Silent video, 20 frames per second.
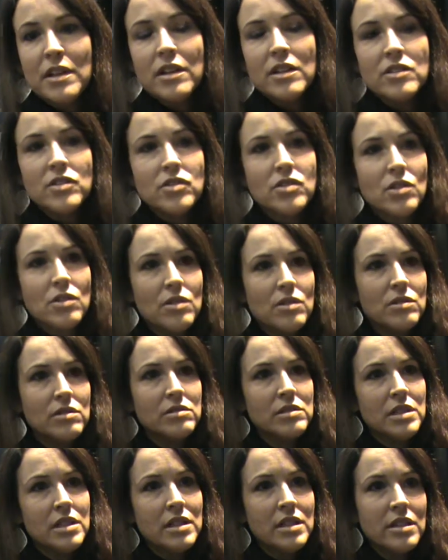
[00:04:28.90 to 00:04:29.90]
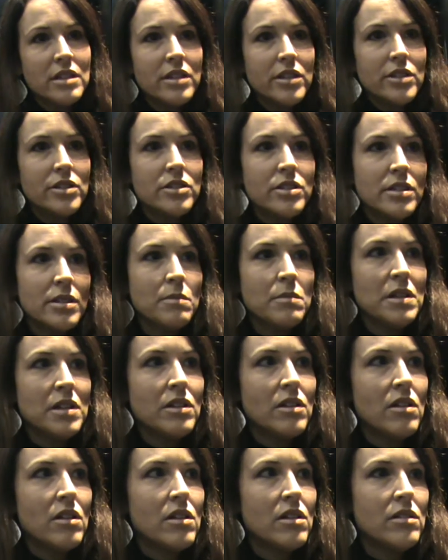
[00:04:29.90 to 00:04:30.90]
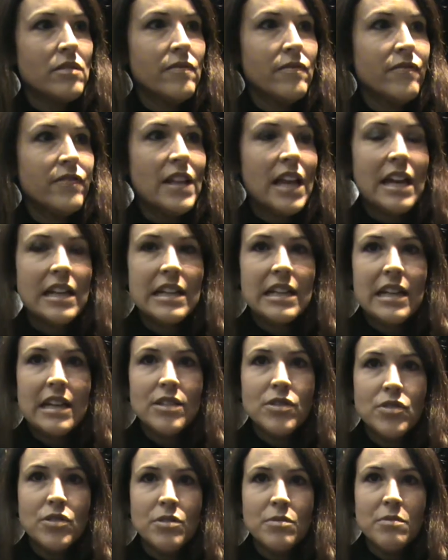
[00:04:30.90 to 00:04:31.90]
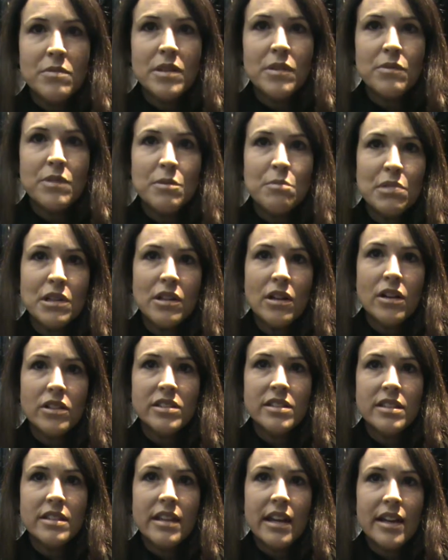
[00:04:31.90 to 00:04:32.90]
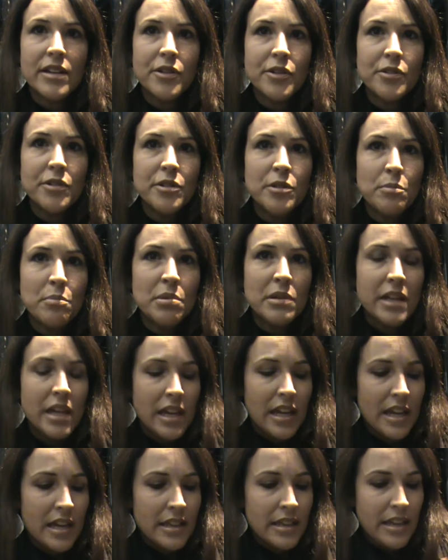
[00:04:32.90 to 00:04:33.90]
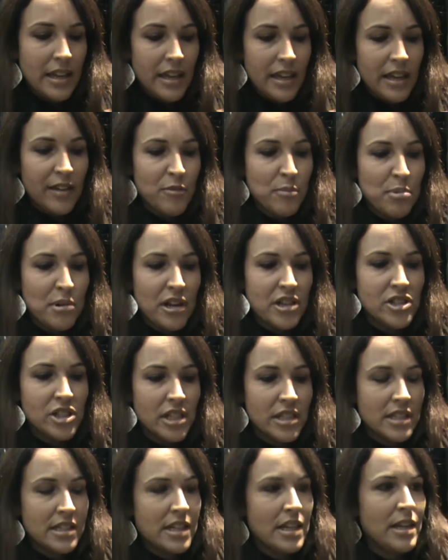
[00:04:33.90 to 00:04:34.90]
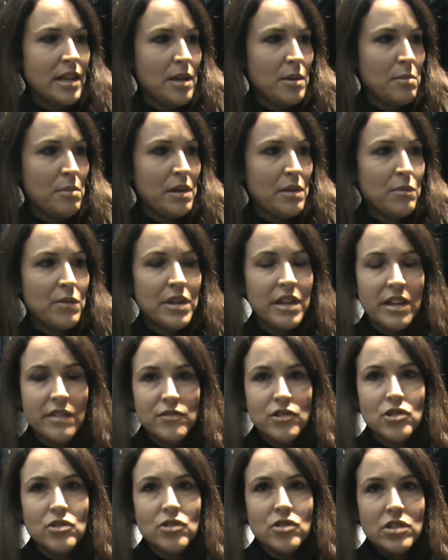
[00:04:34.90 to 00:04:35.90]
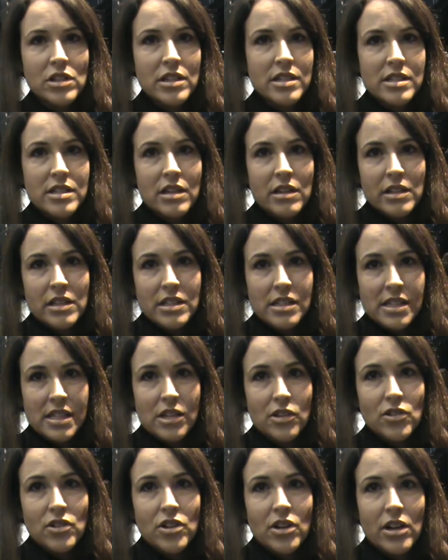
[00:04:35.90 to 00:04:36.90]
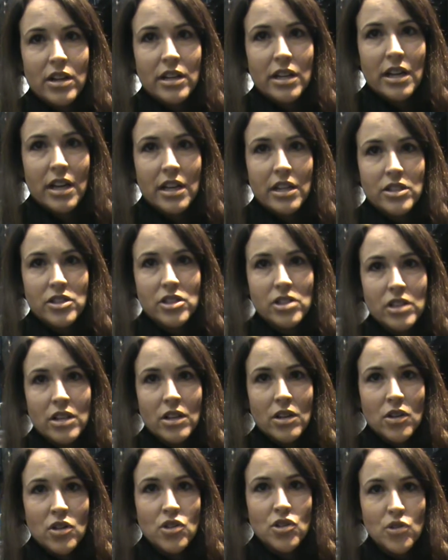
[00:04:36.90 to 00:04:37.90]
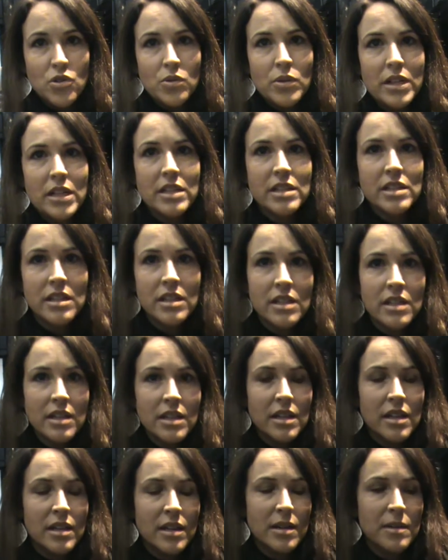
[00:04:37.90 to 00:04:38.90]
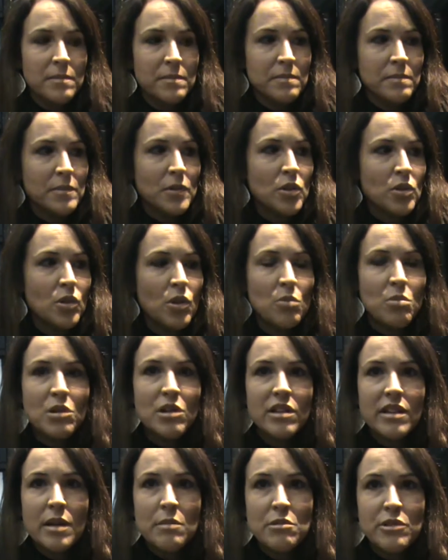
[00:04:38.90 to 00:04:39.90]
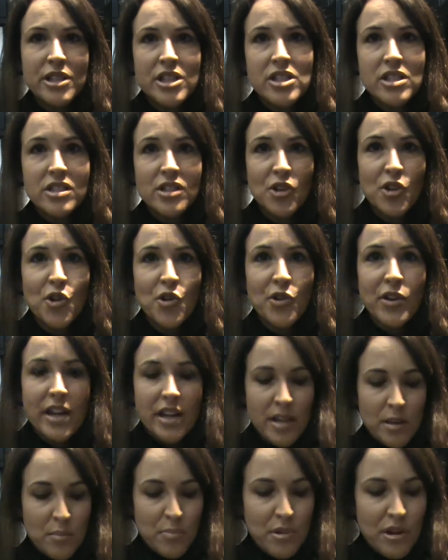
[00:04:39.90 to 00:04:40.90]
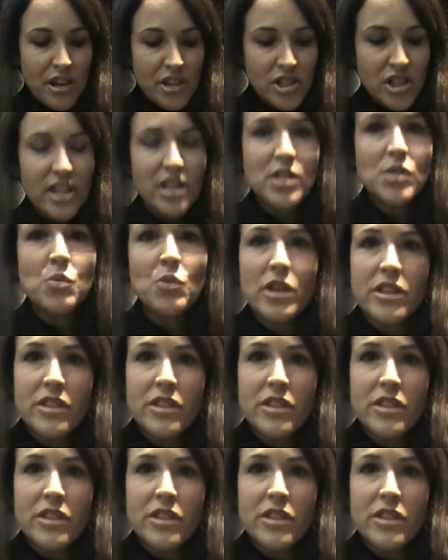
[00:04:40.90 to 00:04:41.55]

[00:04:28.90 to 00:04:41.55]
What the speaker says: so there's something called Flat Classroom that we belong to that group, and they have projects set up, and we have children as young as kindergarten age doing global collaborations and creating projects with